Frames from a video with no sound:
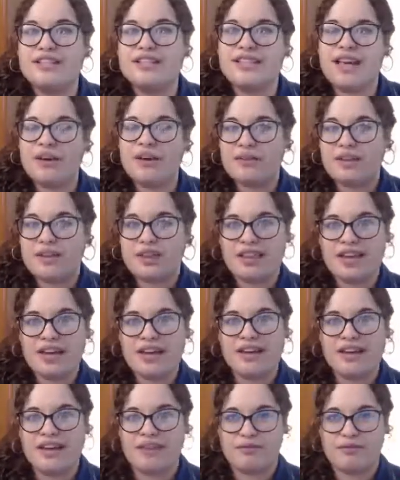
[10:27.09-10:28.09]
sound to
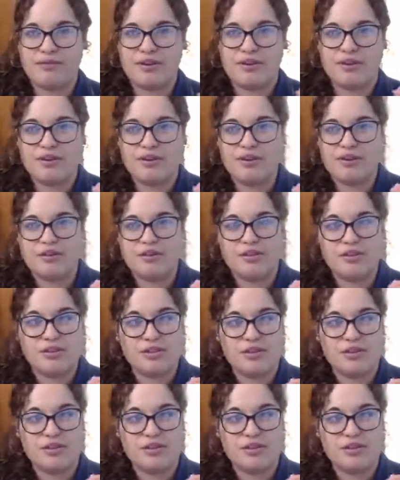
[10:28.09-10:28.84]
think of when you're